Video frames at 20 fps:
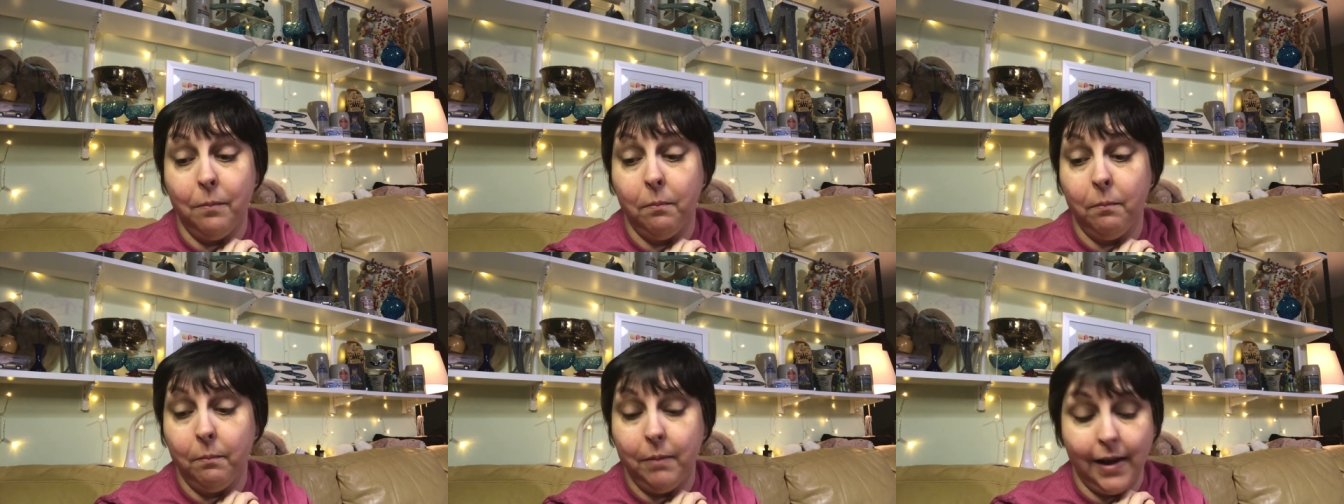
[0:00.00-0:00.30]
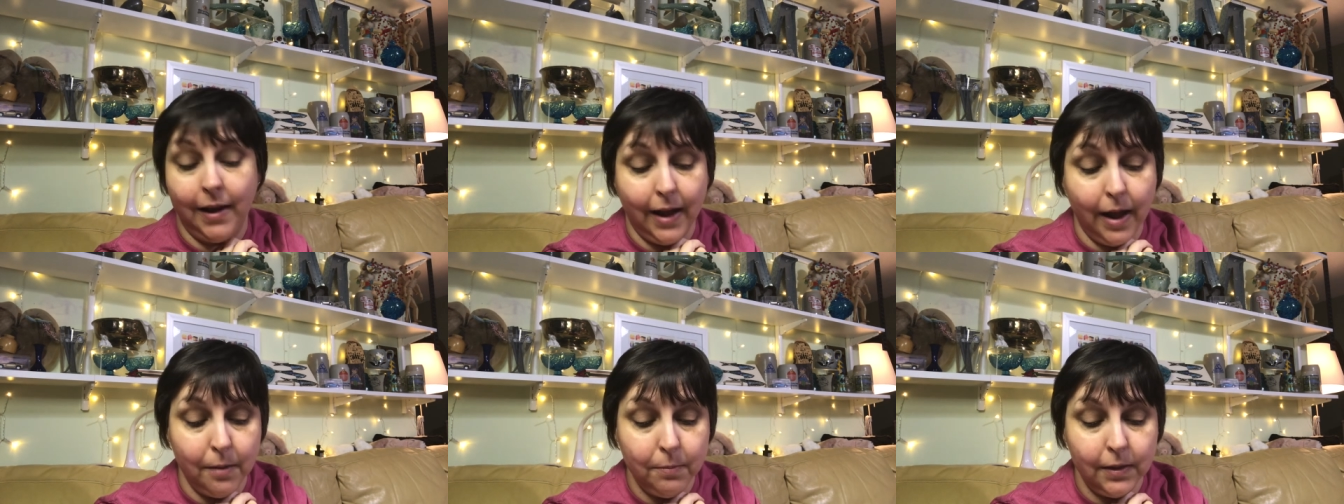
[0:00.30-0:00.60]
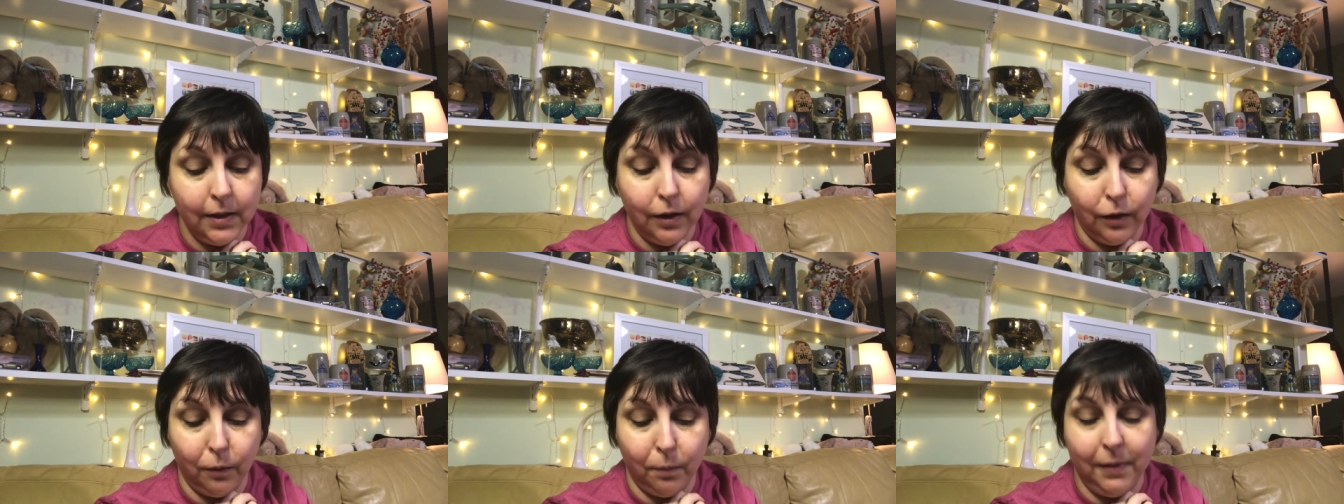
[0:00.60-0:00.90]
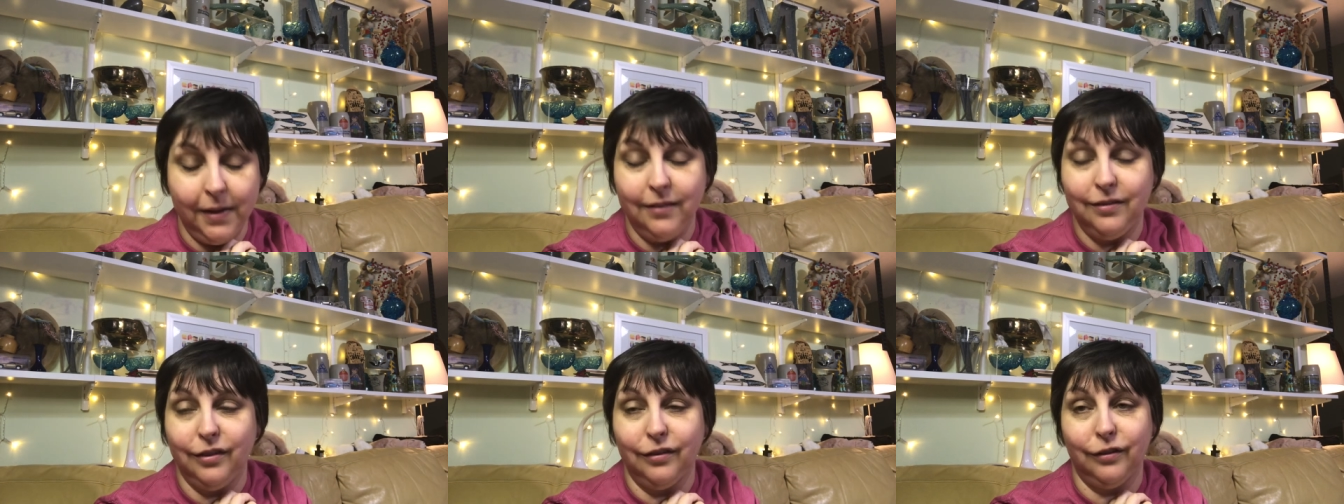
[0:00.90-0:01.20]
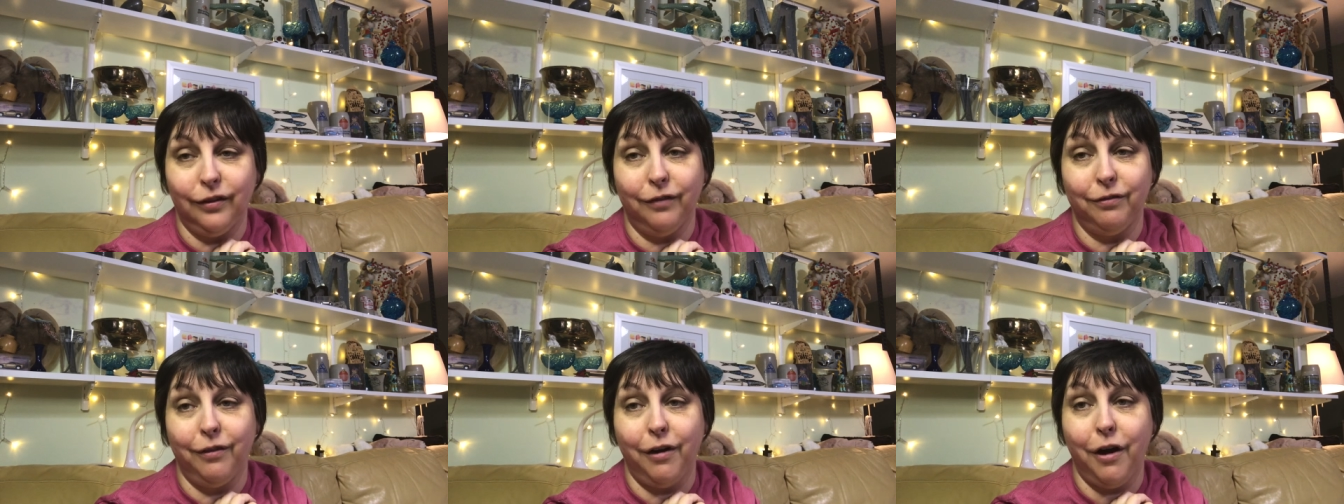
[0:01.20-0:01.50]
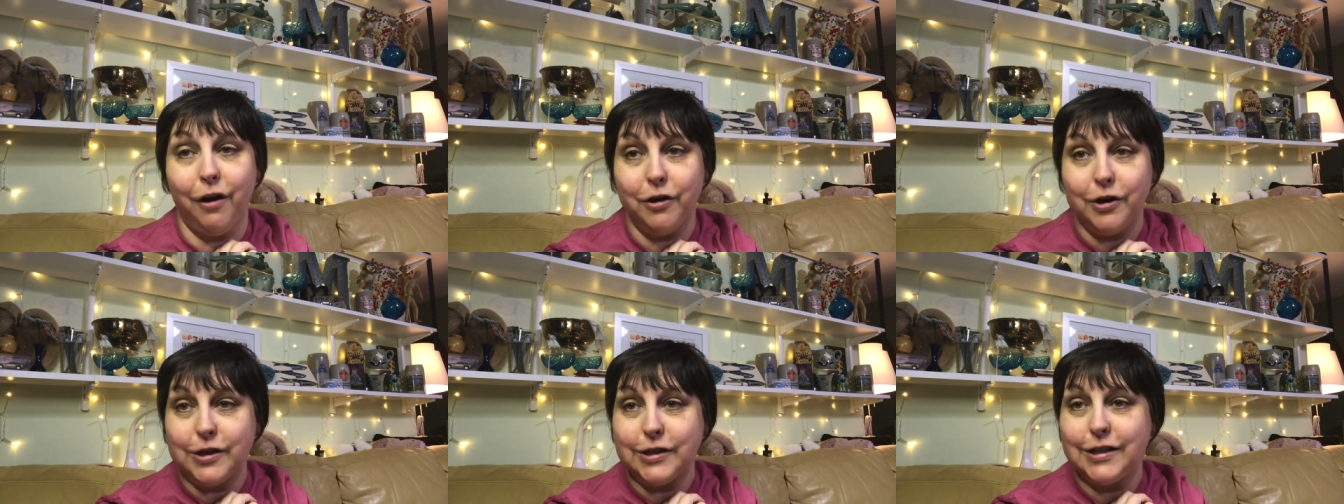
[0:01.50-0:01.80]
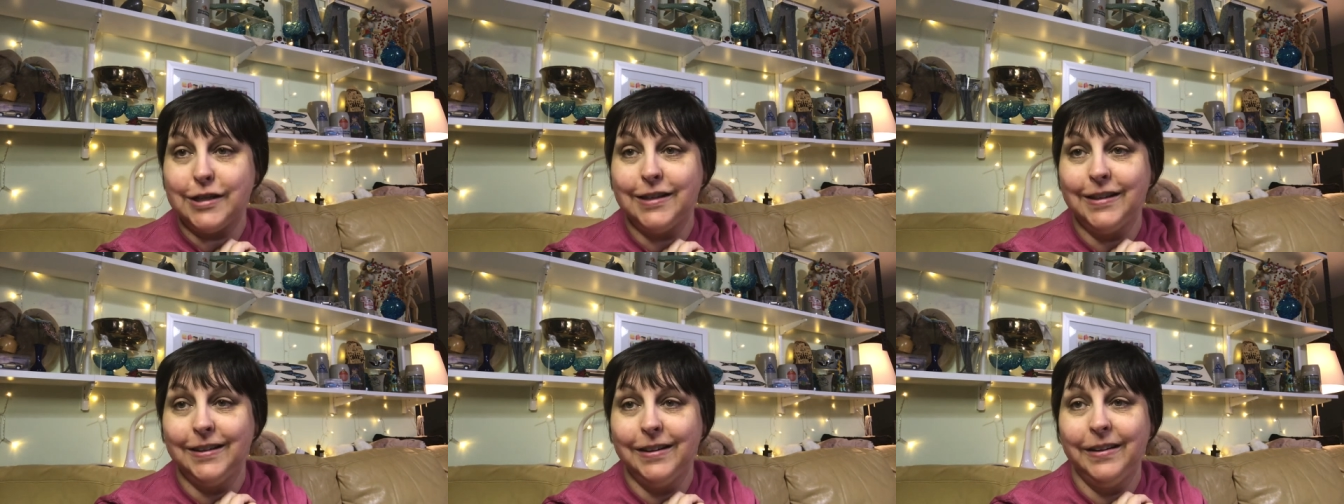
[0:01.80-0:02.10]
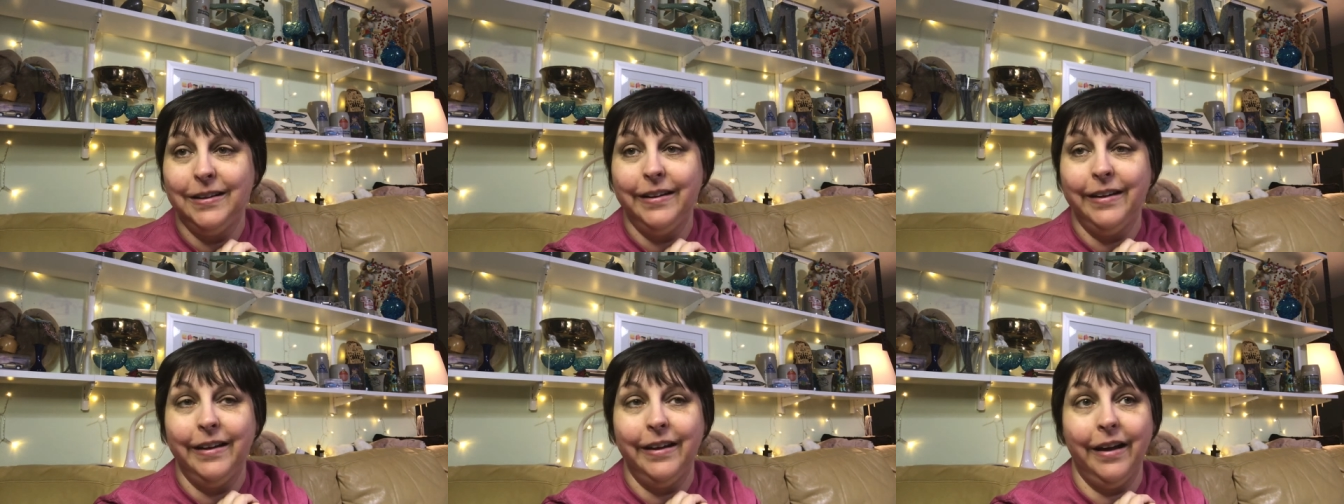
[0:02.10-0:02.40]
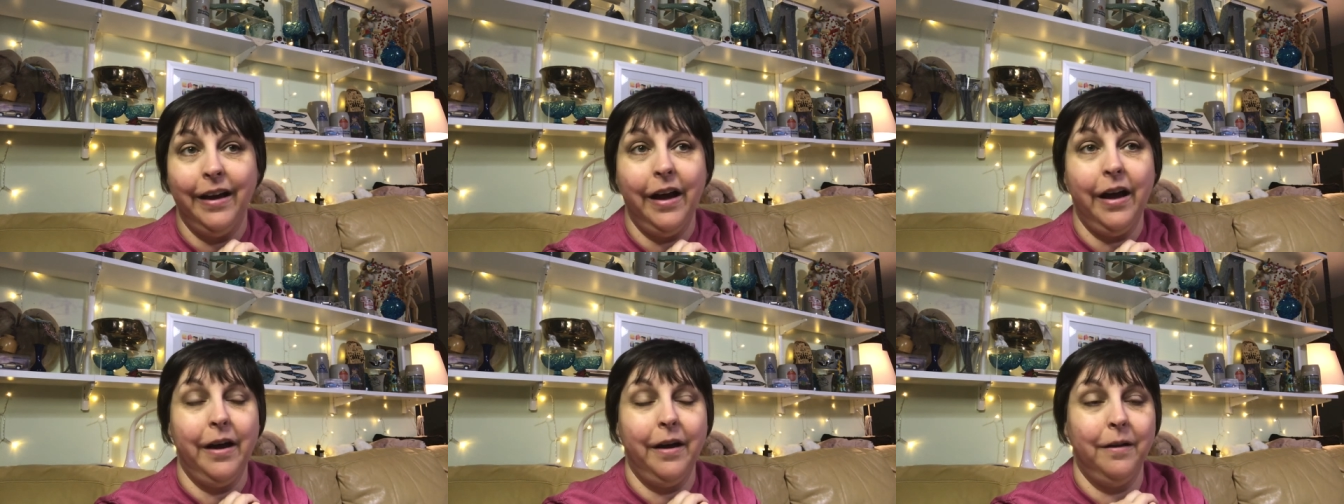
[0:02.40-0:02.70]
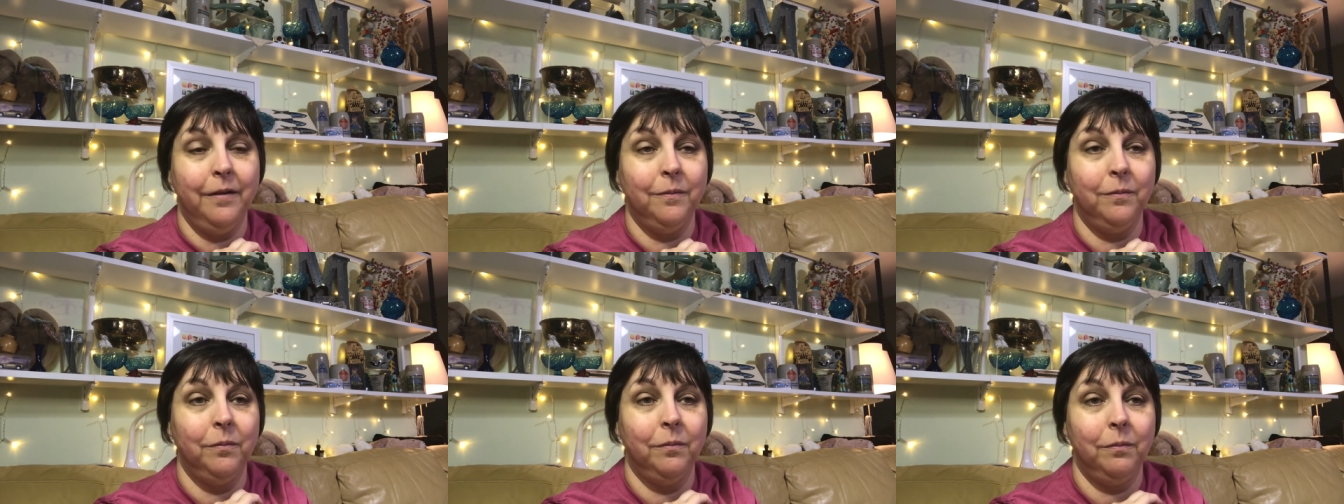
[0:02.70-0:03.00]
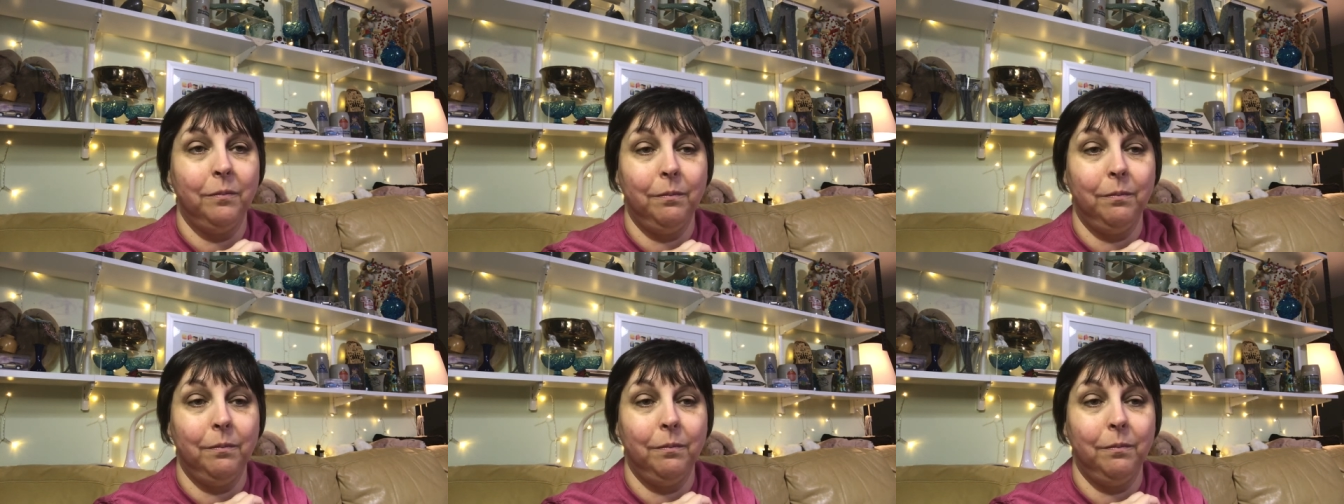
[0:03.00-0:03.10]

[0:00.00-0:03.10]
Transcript: become little pieces of art um,